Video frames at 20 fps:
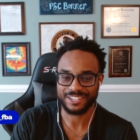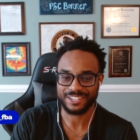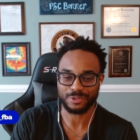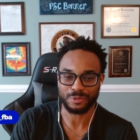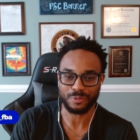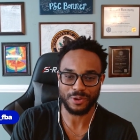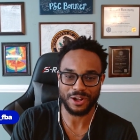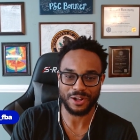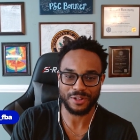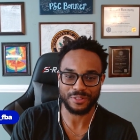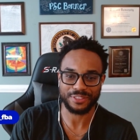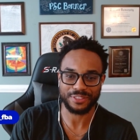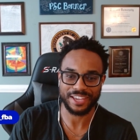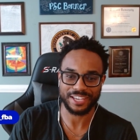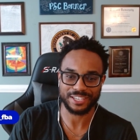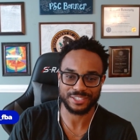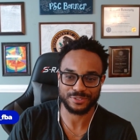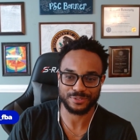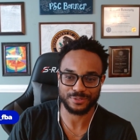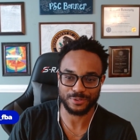Doing well.
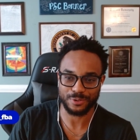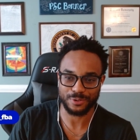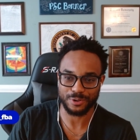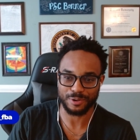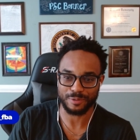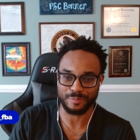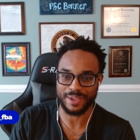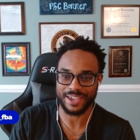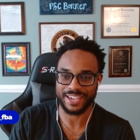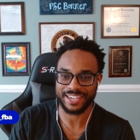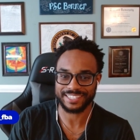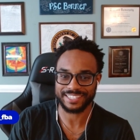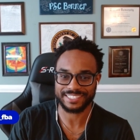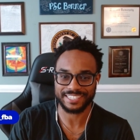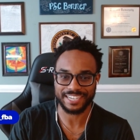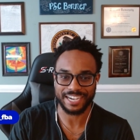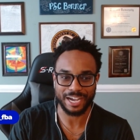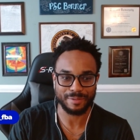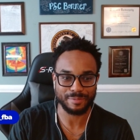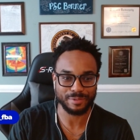Thanks for making
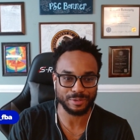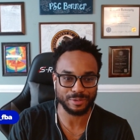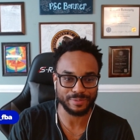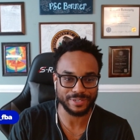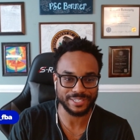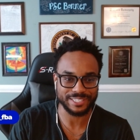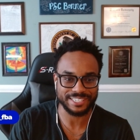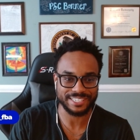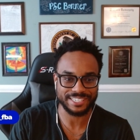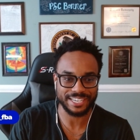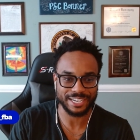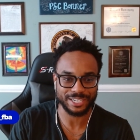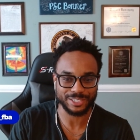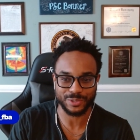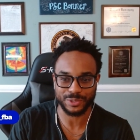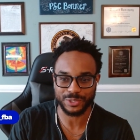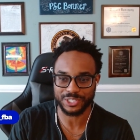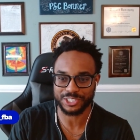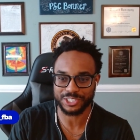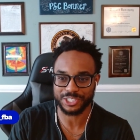time in your busy
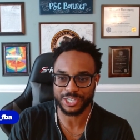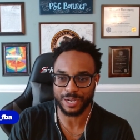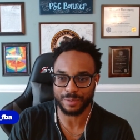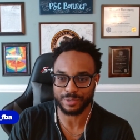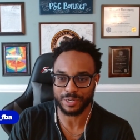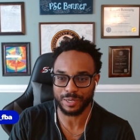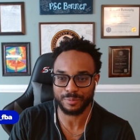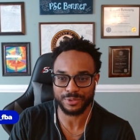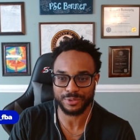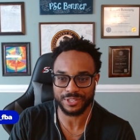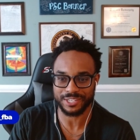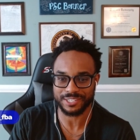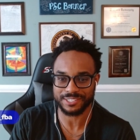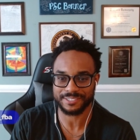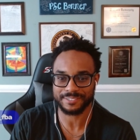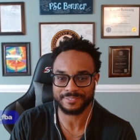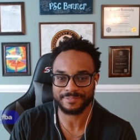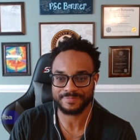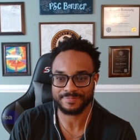schedule to chop it up with us.